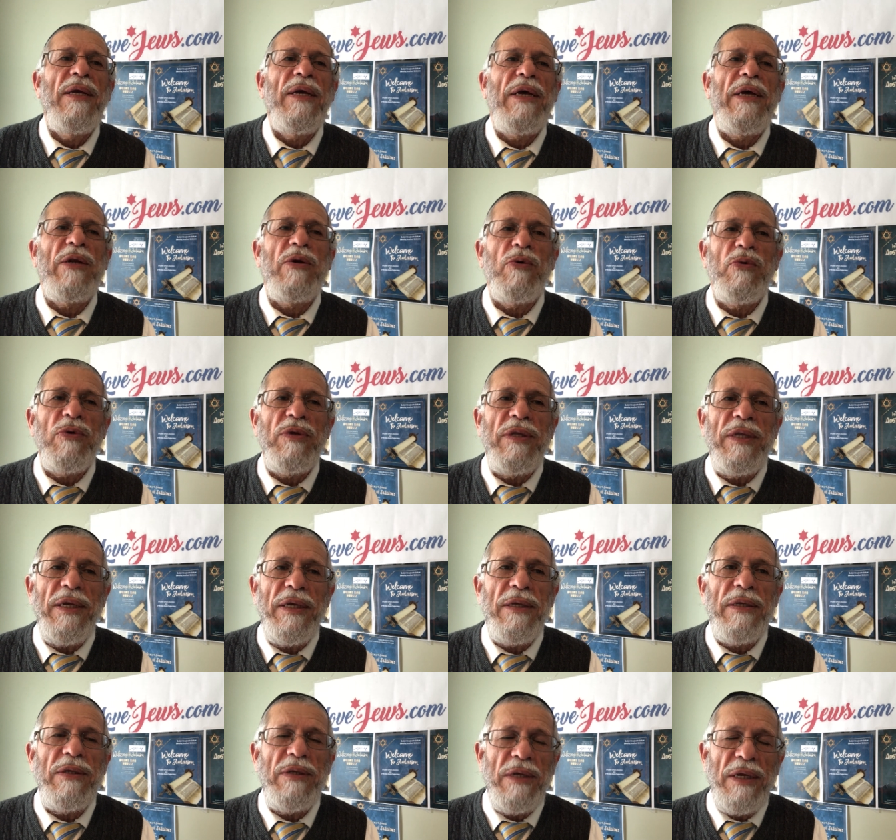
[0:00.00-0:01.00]
in good de
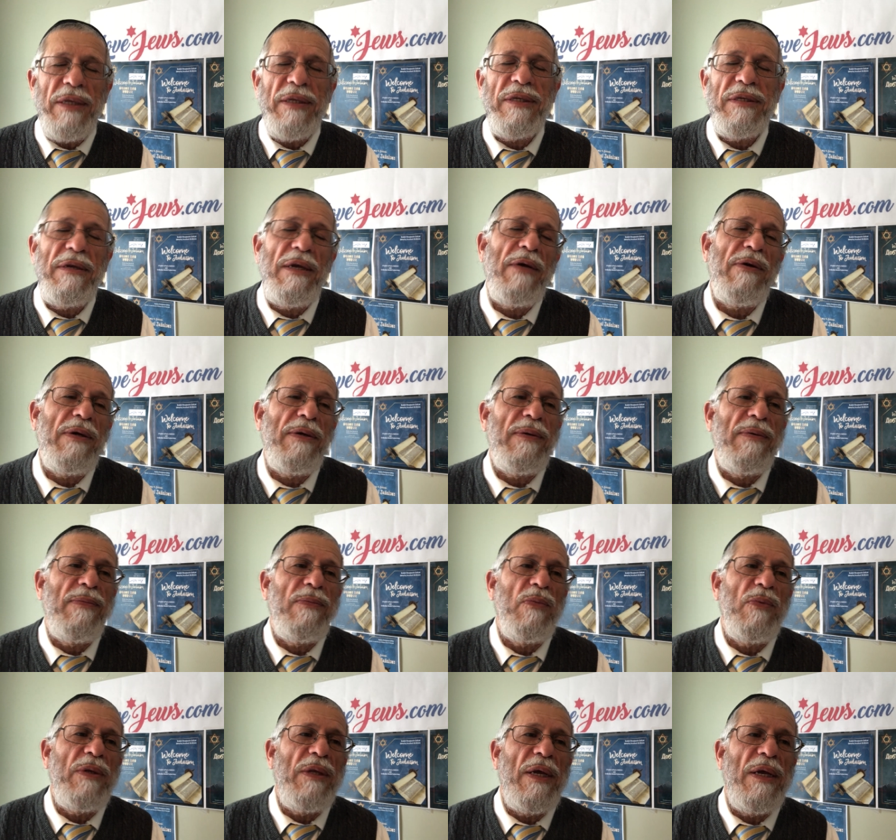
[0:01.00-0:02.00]
deeds uh,
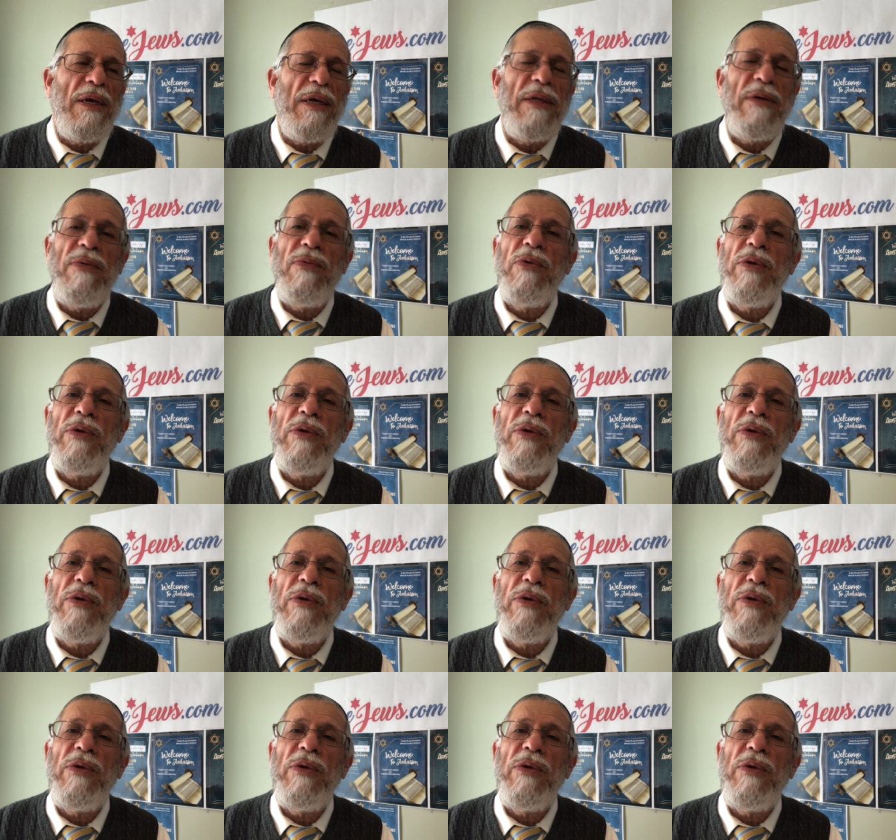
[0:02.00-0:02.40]
in the, in the,